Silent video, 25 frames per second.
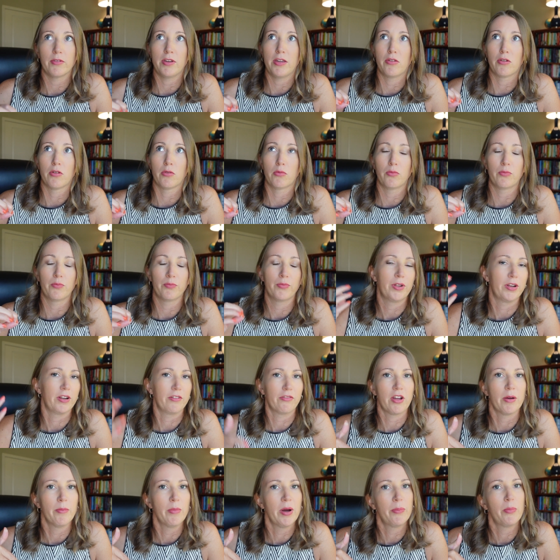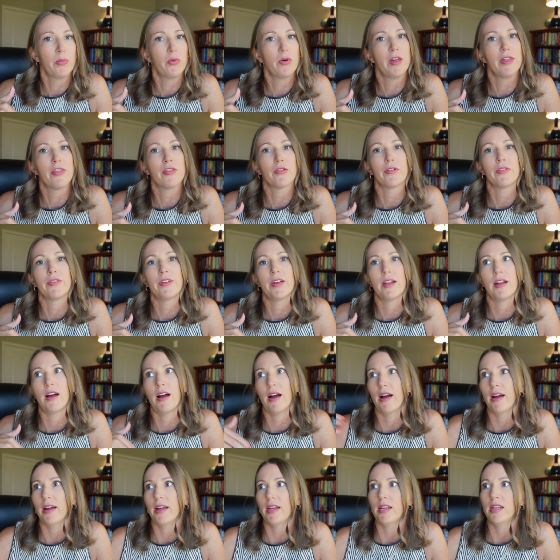either that I've come up with or that
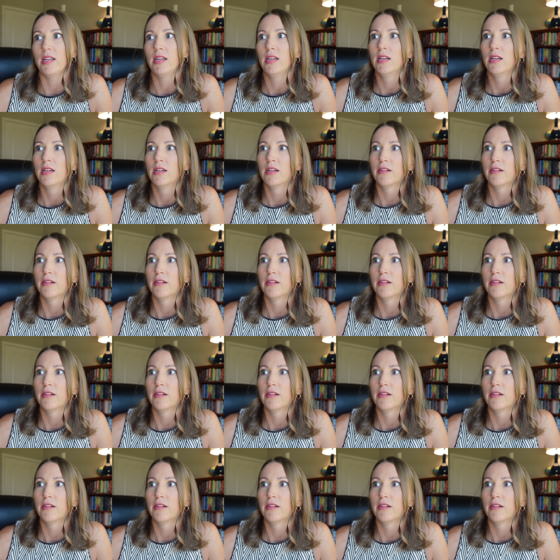I